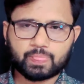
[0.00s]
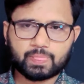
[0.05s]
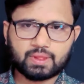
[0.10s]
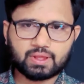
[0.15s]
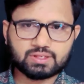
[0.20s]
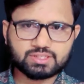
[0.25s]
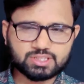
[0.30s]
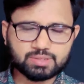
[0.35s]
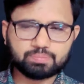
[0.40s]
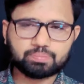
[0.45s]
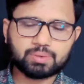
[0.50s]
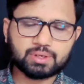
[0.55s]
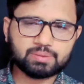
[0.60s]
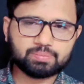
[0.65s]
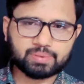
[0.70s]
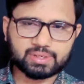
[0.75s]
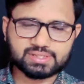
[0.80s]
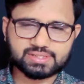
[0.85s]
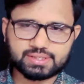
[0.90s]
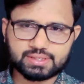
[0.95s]
Simple
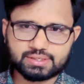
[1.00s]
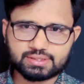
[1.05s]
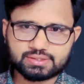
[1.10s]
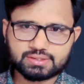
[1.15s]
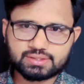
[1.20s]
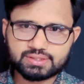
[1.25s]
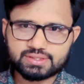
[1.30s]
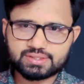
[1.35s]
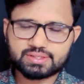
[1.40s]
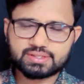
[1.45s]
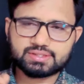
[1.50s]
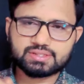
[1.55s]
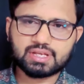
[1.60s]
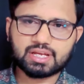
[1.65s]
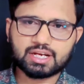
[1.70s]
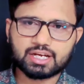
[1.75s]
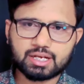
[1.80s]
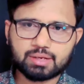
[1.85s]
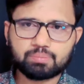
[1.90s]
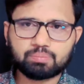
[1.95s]
present. This is the
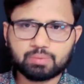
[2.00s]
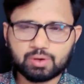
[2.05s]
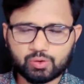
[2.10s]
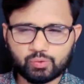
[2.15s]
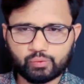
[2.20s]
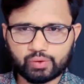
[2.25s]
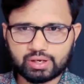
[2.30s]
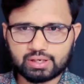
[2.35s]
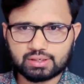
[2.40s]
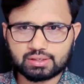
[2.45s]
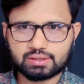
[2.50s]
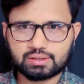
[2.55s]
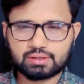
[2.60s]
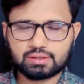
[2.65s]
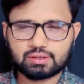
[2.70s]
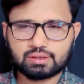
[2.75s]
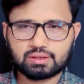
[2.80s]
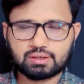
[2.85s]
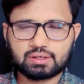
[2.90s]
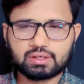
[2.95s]
number one.
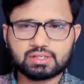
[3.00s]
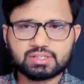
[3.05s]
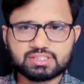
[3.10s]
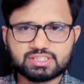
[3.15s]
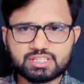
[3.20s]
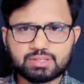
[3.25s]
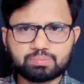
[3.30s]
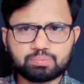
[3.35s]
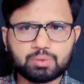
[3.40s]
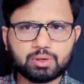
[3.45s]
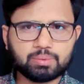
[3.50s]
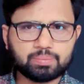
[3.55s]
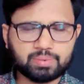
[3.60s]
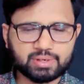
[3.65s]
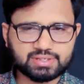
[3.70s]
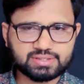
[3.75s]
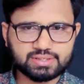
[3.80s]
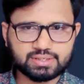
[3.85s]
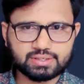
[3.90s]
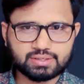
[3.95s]
Simple
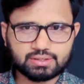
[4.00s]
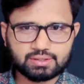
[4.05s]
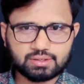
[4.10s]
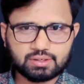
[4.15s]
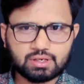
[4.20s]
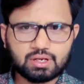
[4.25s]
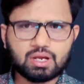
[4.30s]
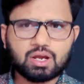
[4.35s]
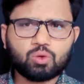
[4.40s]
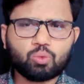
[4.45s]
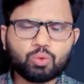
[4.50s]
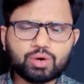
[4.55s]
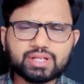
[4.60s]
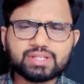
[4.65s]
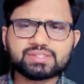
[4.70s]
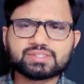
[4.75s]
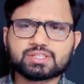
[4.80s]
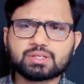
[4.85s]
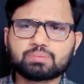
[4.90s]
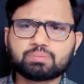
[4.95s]
present. What
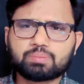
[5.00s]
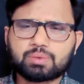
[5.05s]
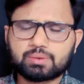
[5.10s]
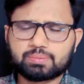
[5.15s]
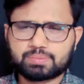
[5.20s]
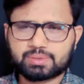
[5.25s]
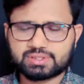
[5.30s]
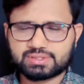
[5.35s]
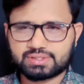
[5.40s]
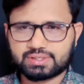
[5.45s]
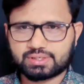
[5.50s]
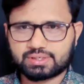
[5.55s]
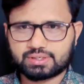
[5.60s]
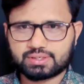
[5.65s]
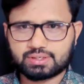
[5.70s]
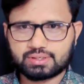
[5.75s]
is simple present?